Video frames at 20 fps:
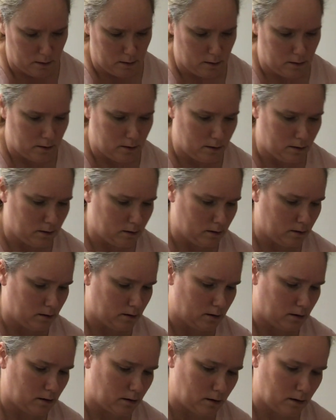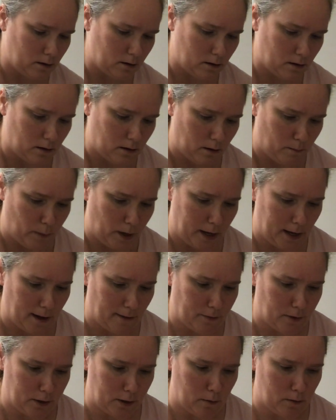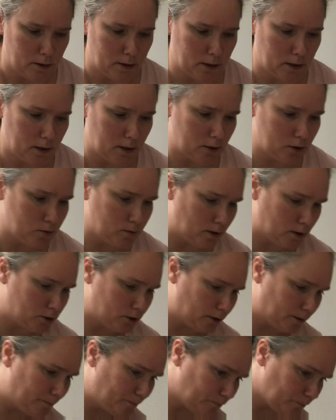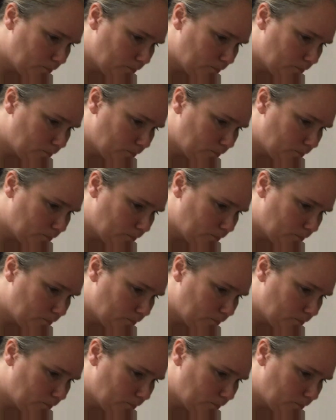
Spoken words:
I may have to go into the dishwasher.